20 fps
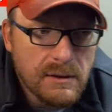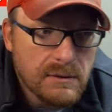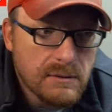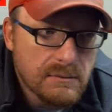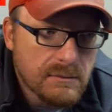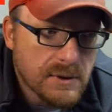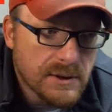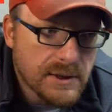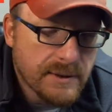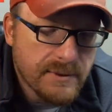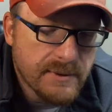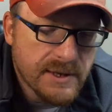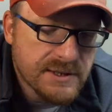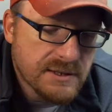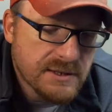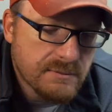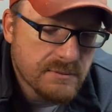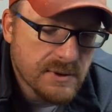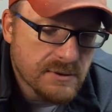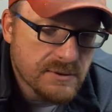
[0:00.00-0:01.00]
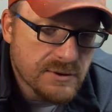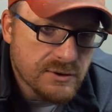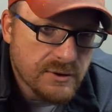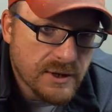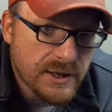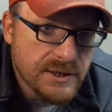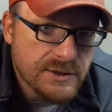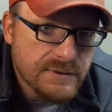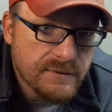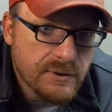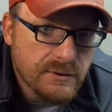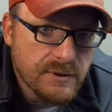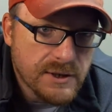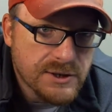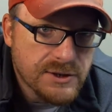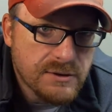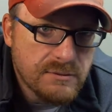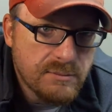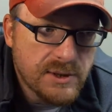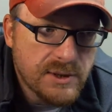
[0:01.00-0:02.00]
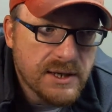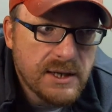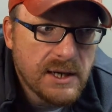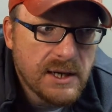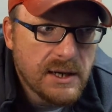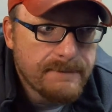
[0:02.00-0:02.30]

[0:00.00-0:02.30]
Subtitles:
Well, that might seem a little strange of a question, but